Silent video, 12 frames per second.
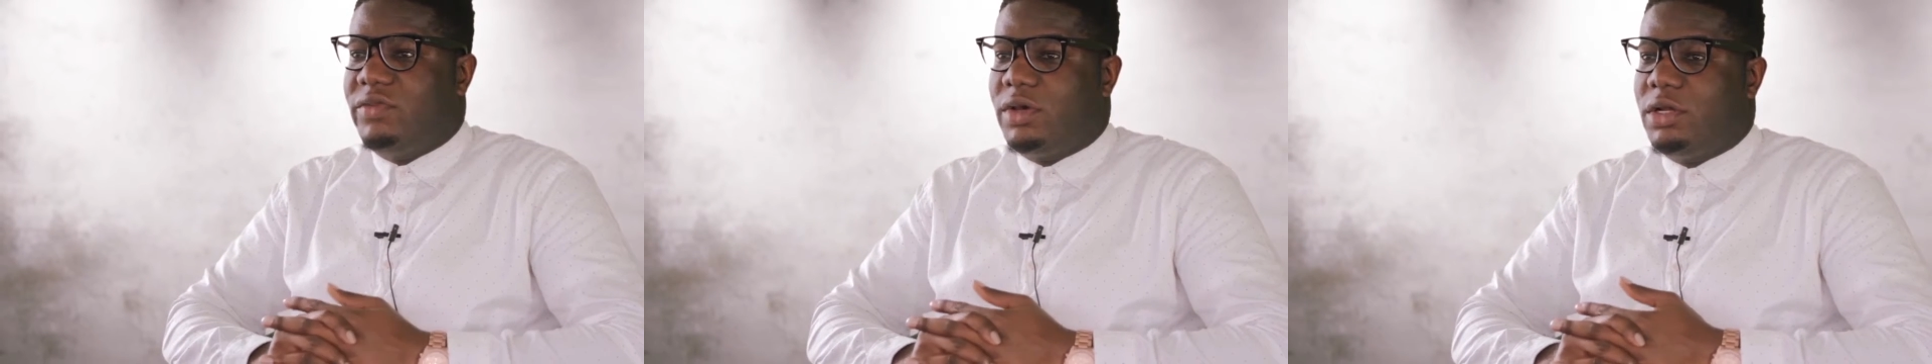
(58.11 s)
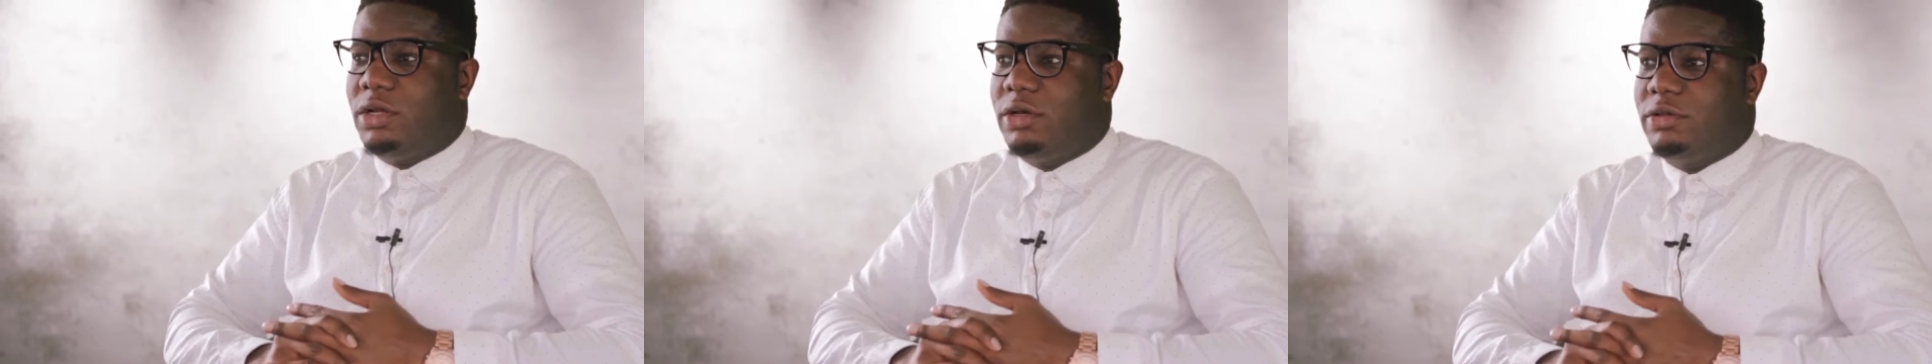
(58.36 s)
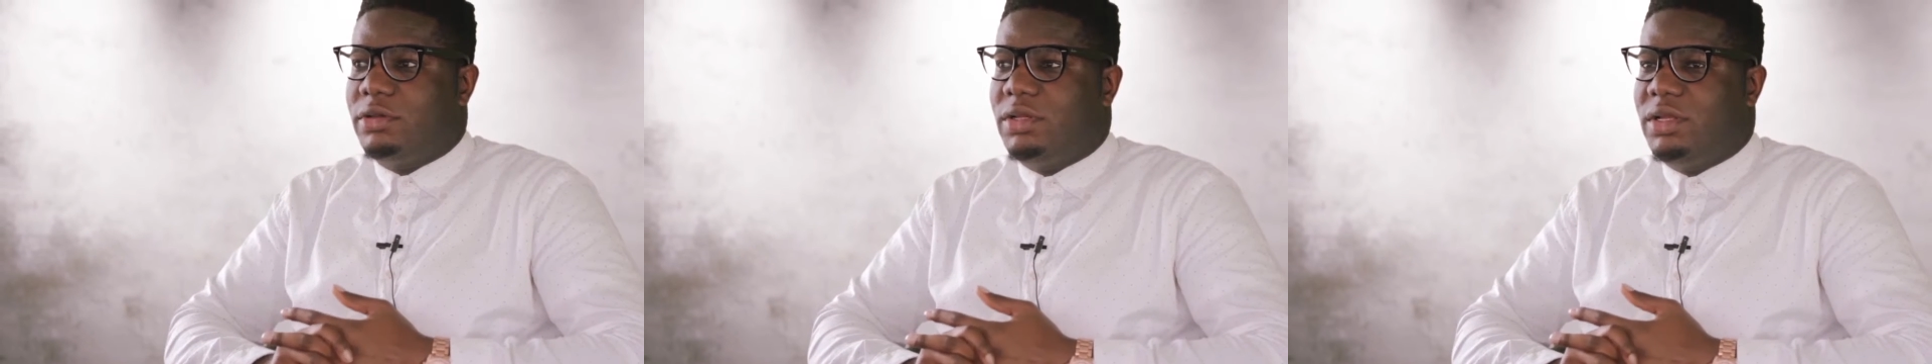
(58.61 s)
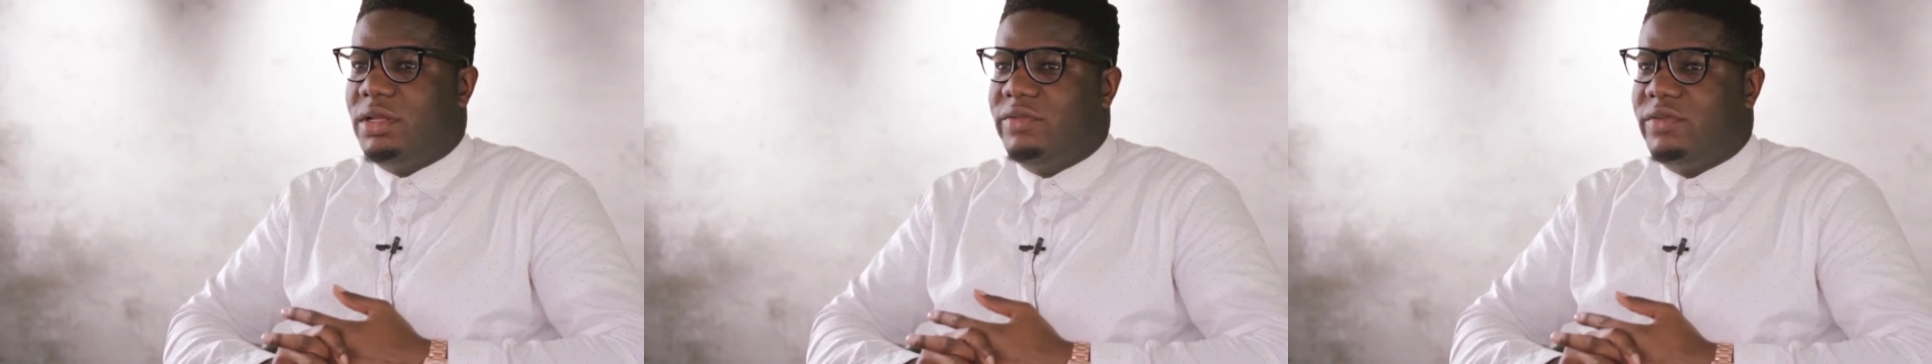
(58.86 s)
living
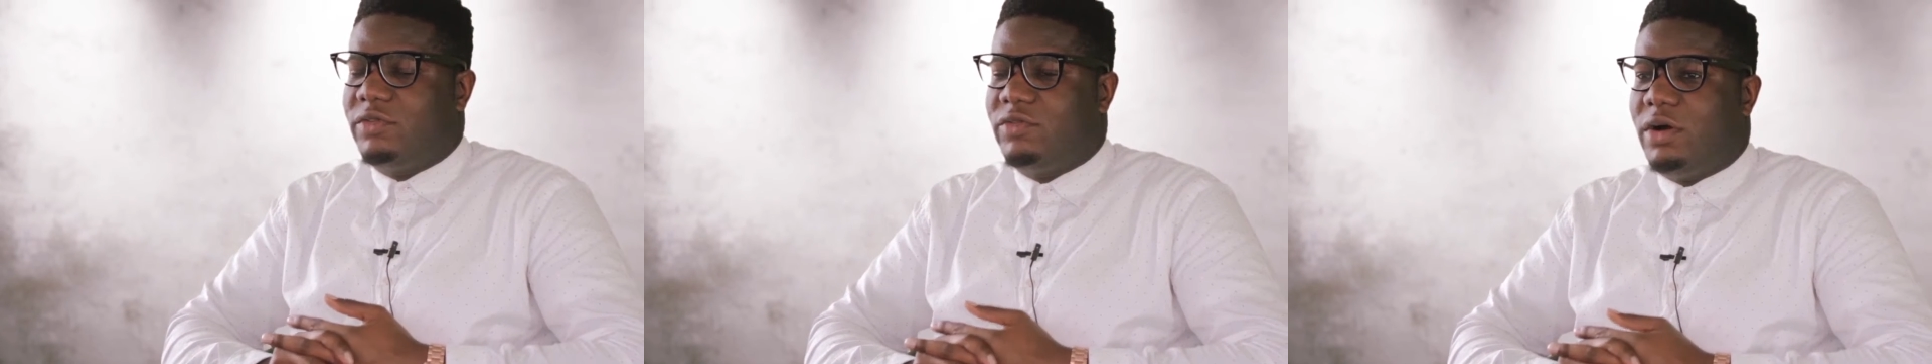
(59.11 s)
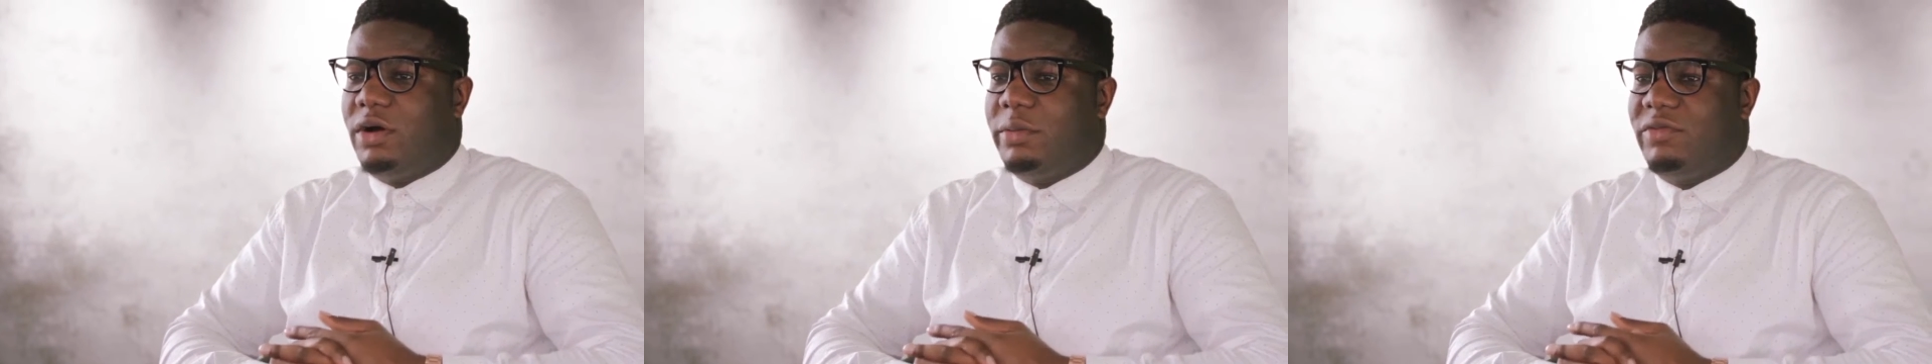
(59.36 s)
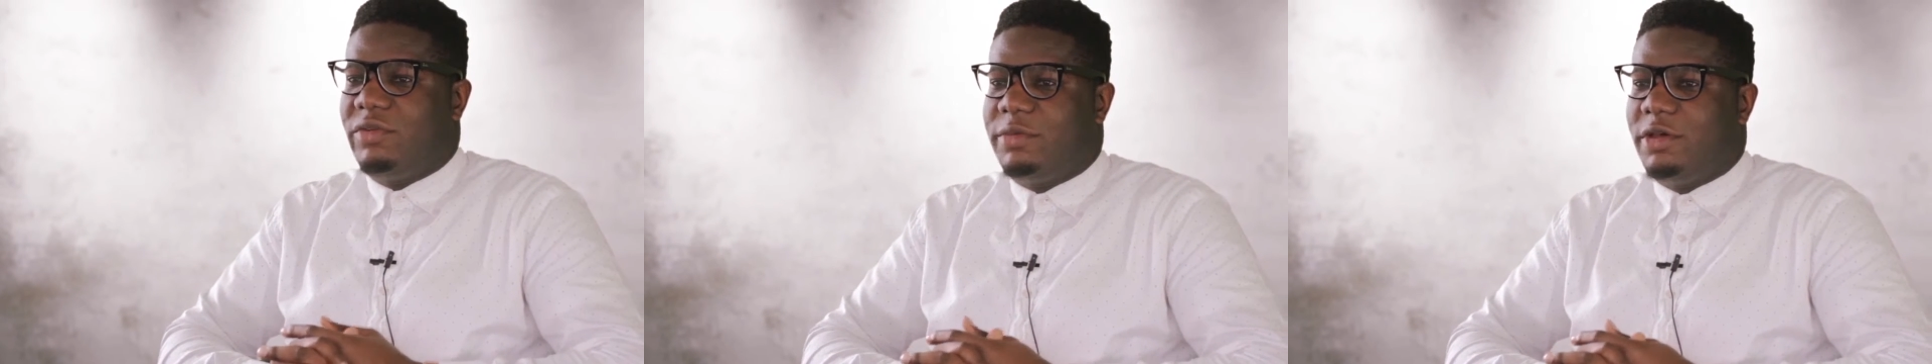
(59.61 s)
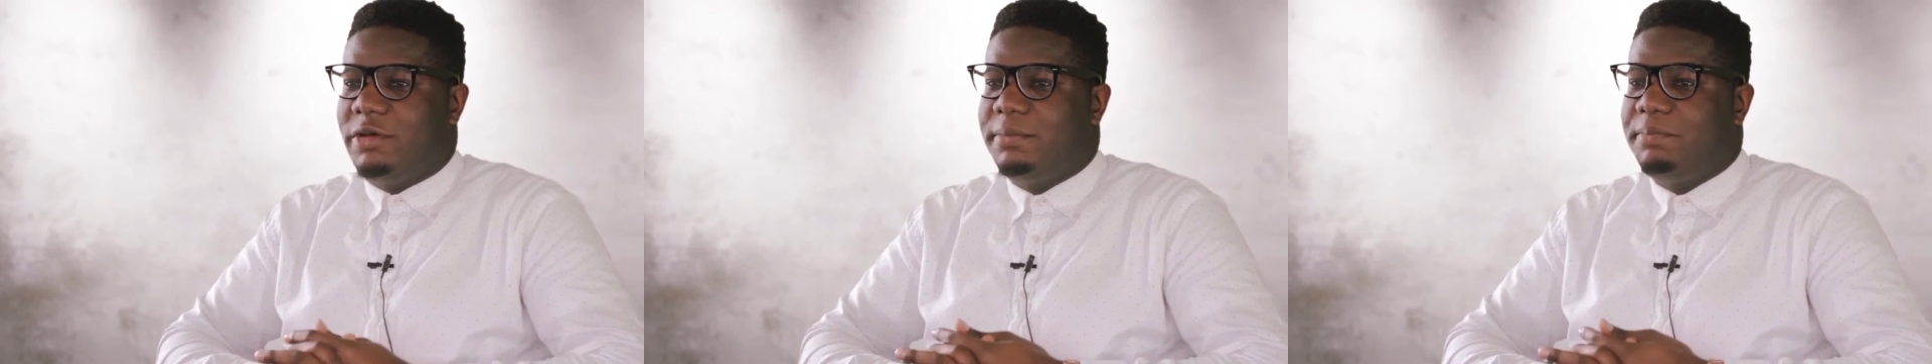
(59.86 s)
alone, living far away
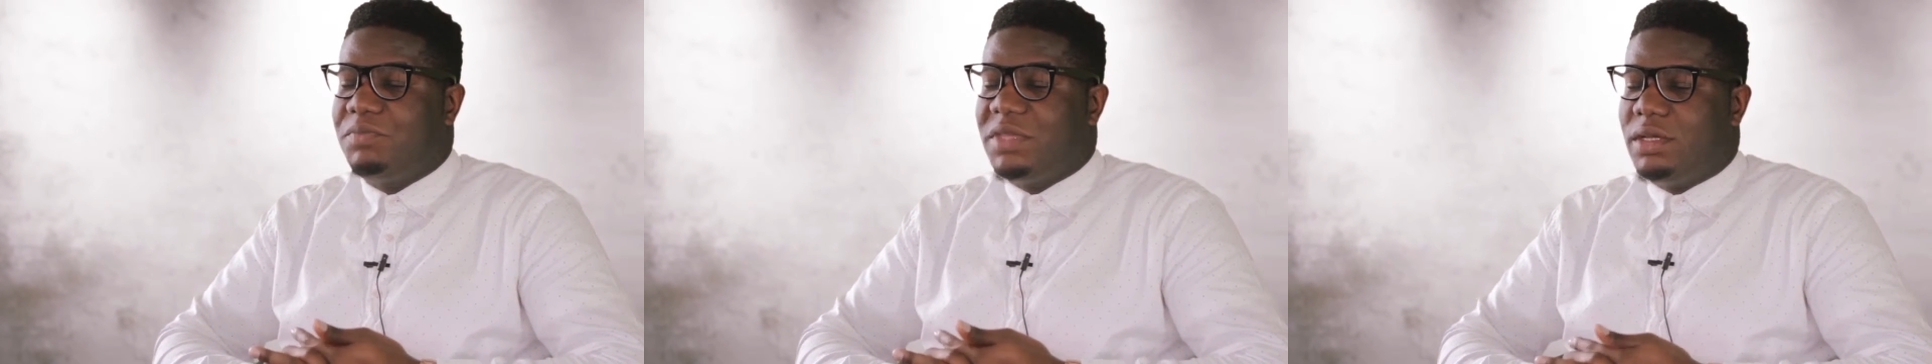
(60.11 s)
from home.